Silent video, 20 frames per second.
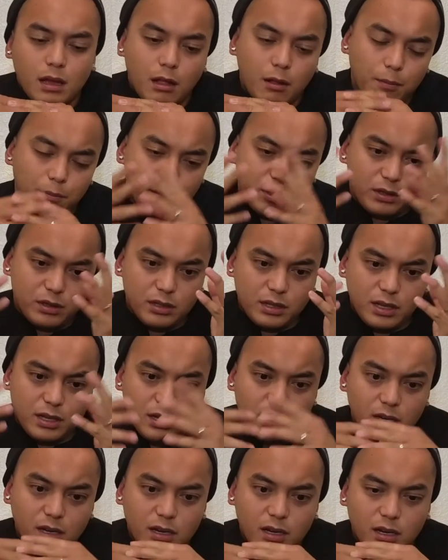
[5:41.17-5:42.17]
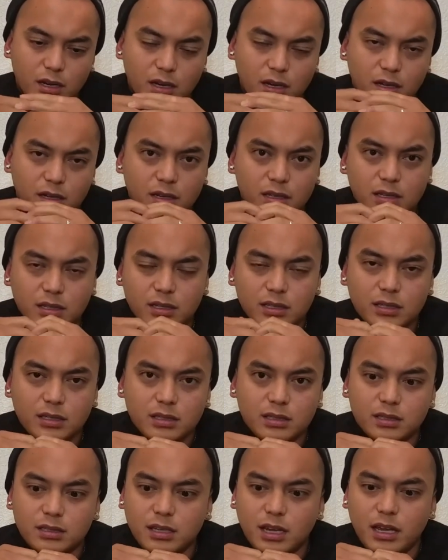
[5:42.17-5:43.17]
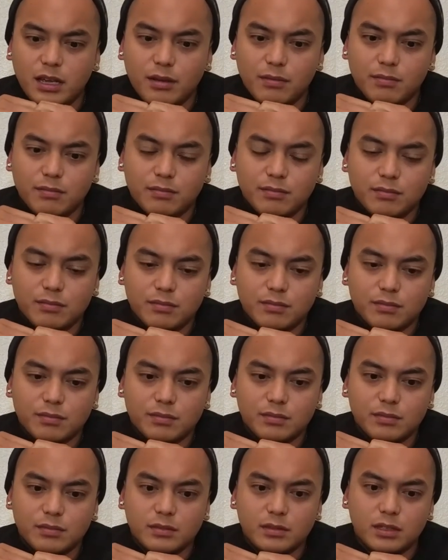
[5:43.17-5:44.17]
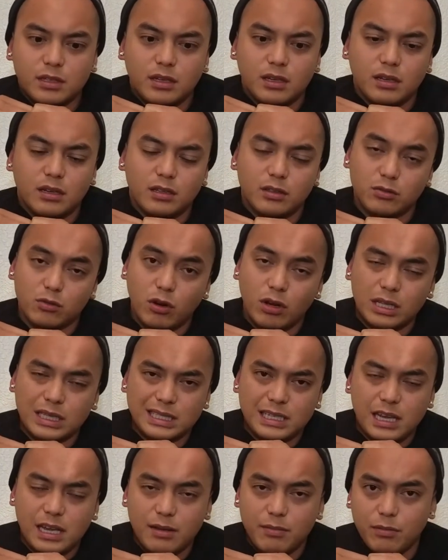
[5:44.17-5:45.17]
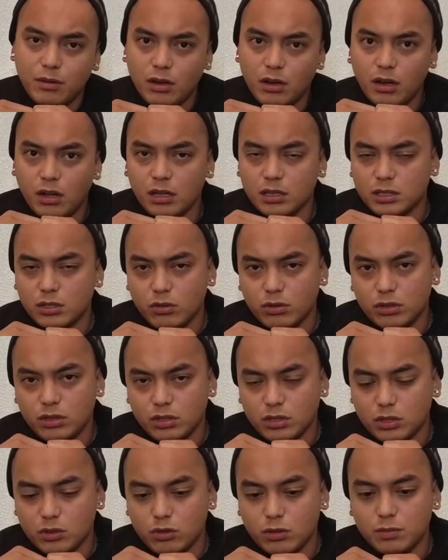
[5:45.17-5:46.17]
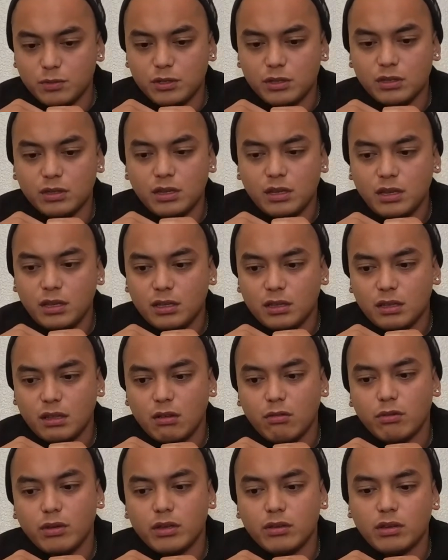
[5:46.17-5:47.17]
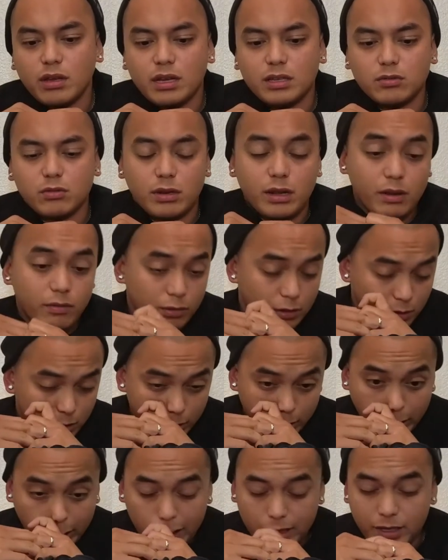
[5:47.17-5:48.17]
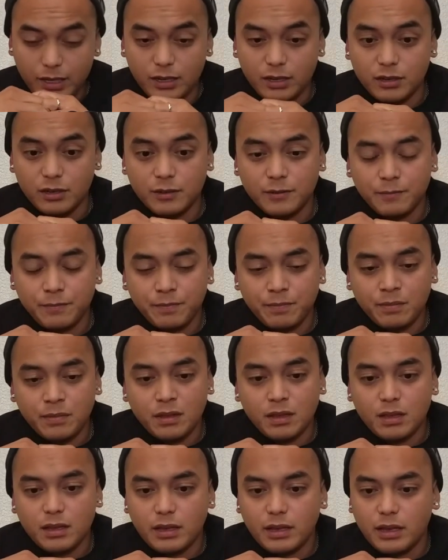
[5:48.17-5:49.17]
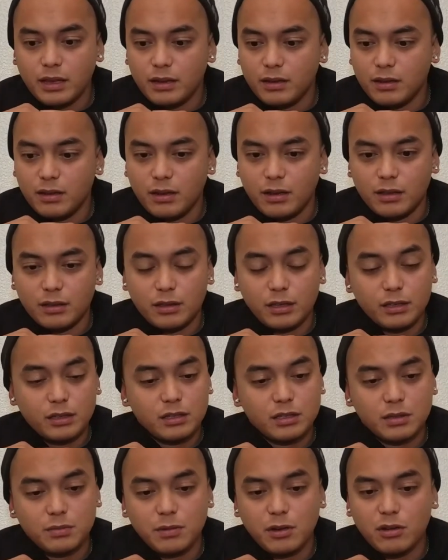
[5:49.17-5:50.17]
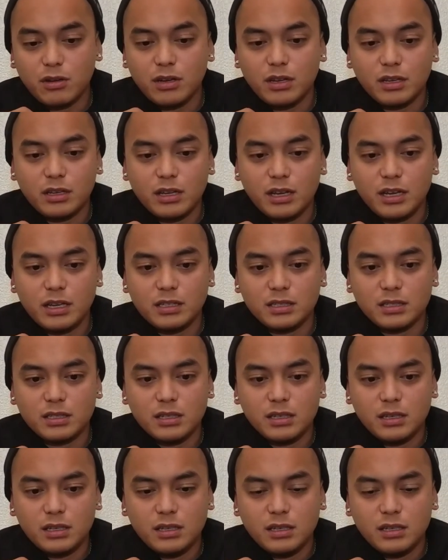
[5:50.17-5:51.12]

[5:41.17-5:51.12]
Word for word: I'll put the uh, time, the draw time also in the description. That way you guys would have a clear idea. And uh, I think that's about it, guys.